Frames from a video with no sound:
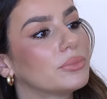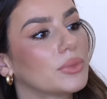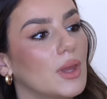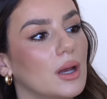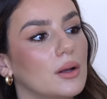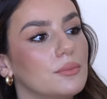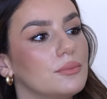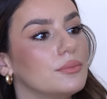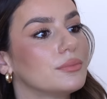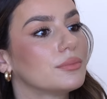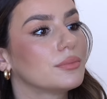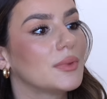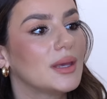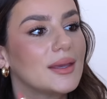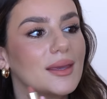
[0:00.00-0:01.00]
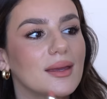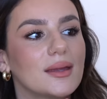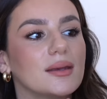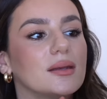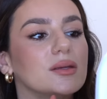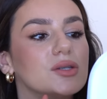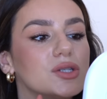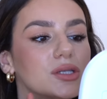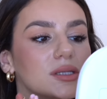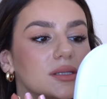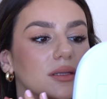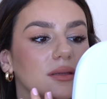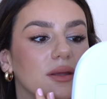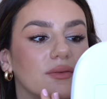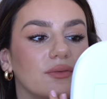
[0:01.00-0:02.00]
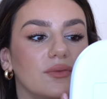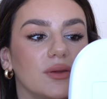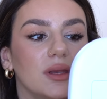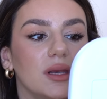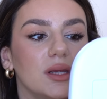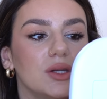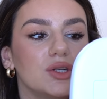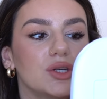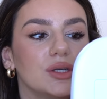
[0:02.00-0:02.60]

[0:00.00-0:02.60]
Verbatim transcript: Um, again, it's just the finish